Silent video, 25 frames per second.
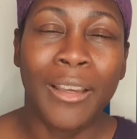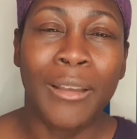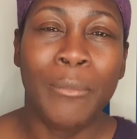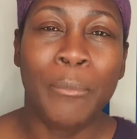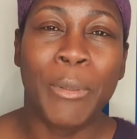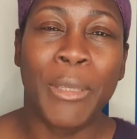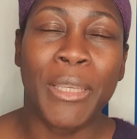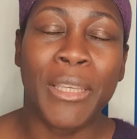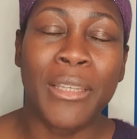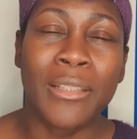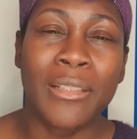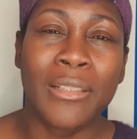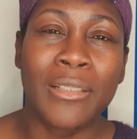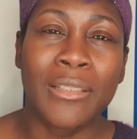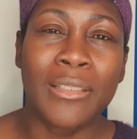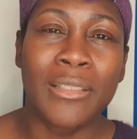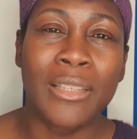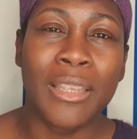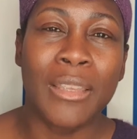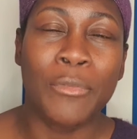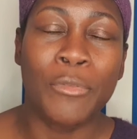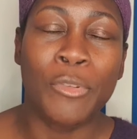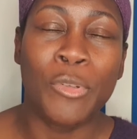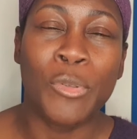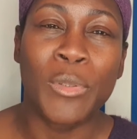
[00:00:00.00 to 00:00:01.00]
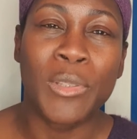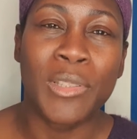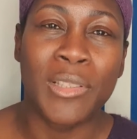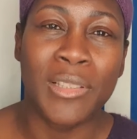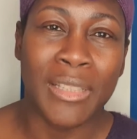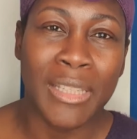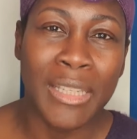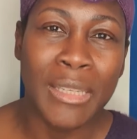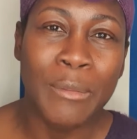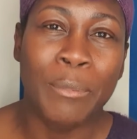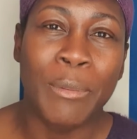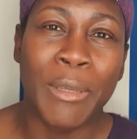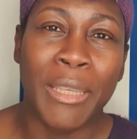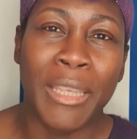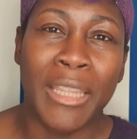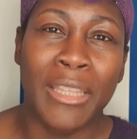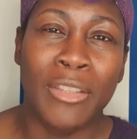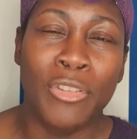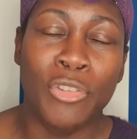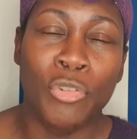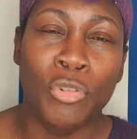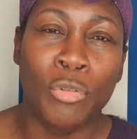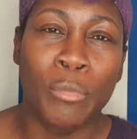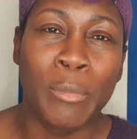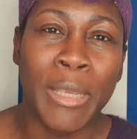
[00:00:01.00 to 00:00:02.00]
Because if you sleep in
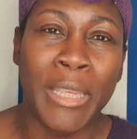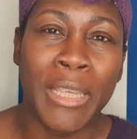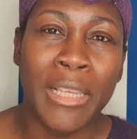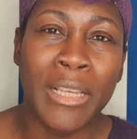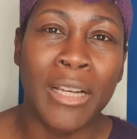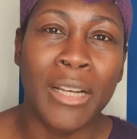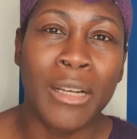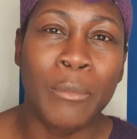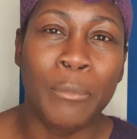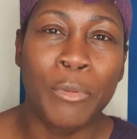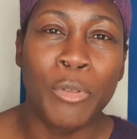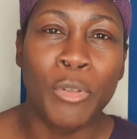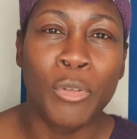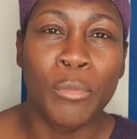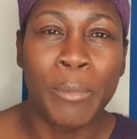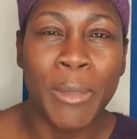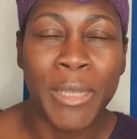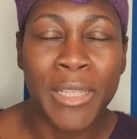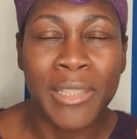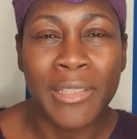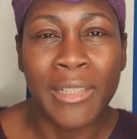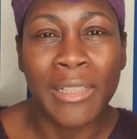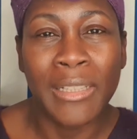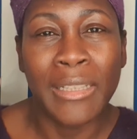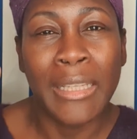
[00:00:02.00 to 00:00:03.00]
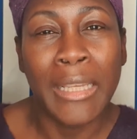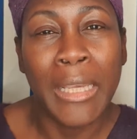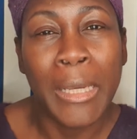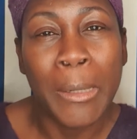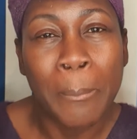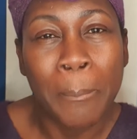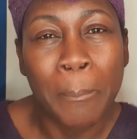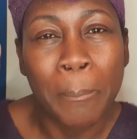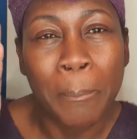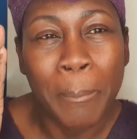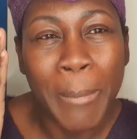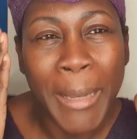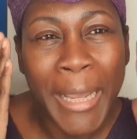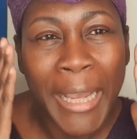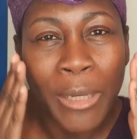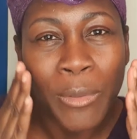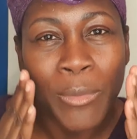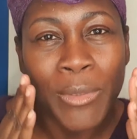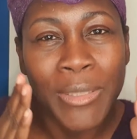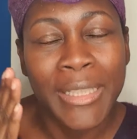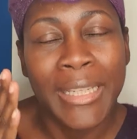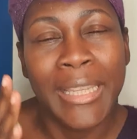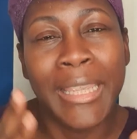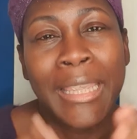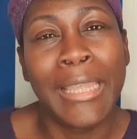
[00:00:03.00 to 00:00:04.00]
your makeup, you're basically
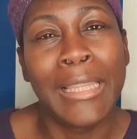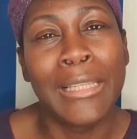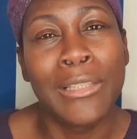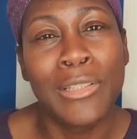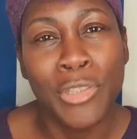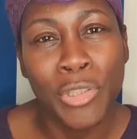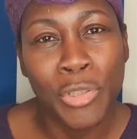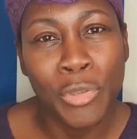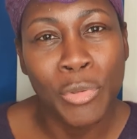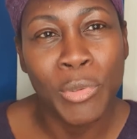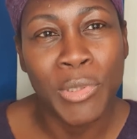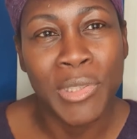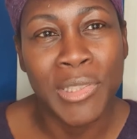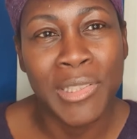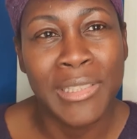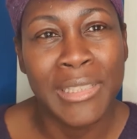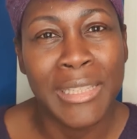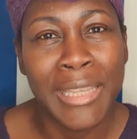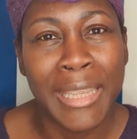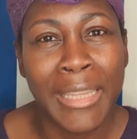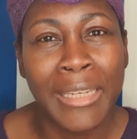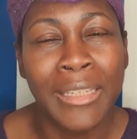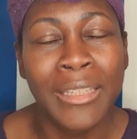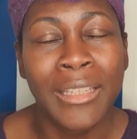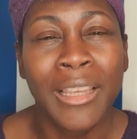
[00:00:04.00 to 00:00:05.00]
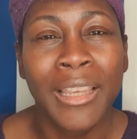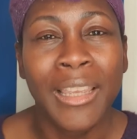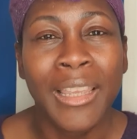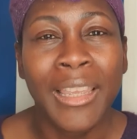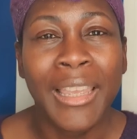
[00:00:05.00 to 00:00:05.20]
compounding it into your skin